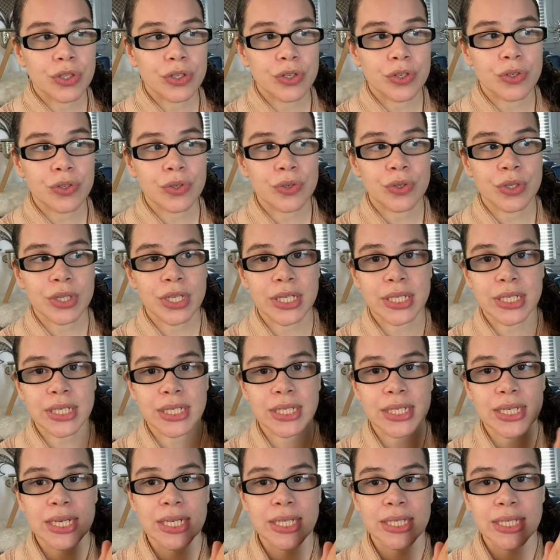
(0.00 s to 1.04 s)
through the
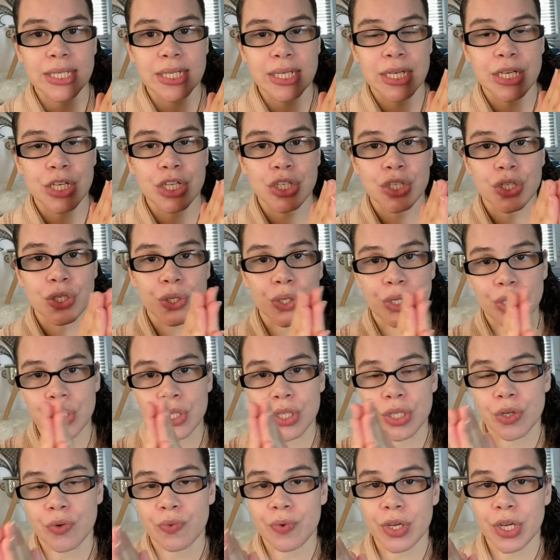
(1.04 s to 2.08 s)
DNC
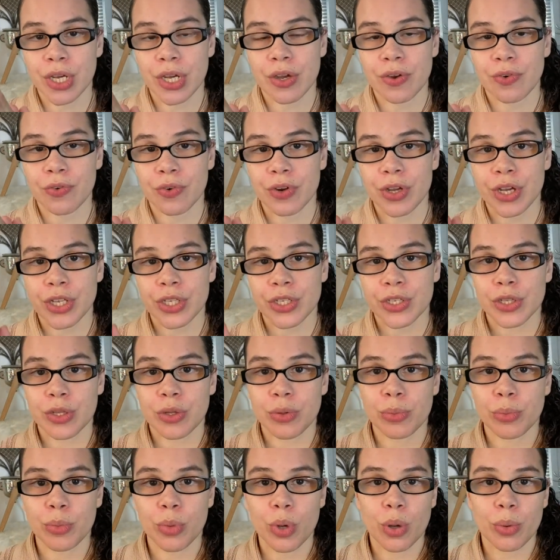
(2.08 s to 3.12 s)
to the recovery to
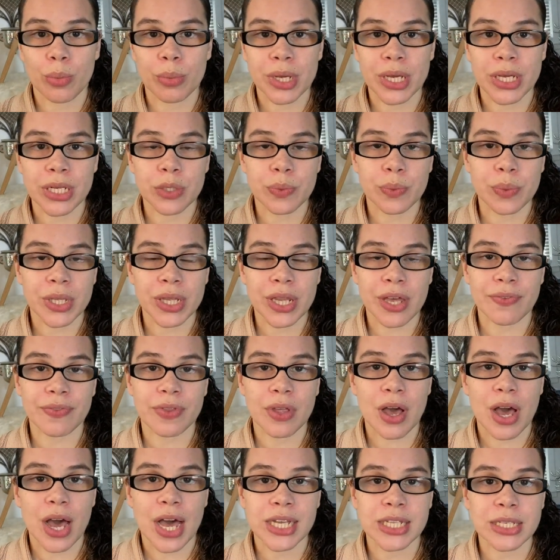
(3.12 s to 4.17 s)
the moment we left
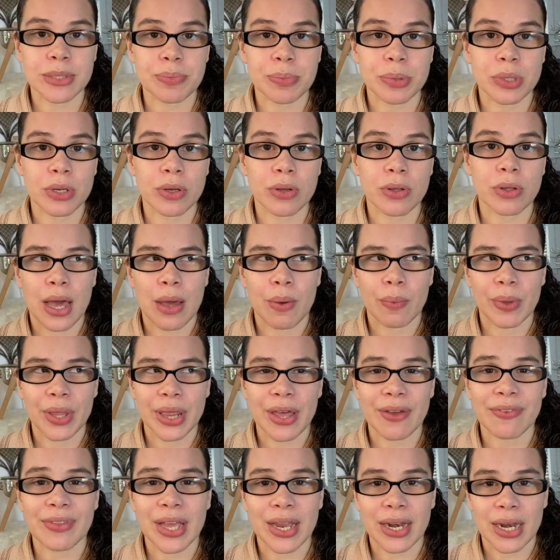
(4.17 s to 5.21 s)
the hospital, we
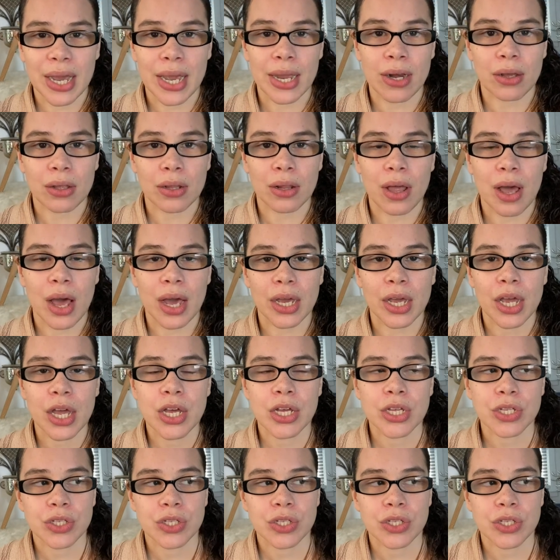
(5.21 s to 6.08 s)
left at nine o'clock.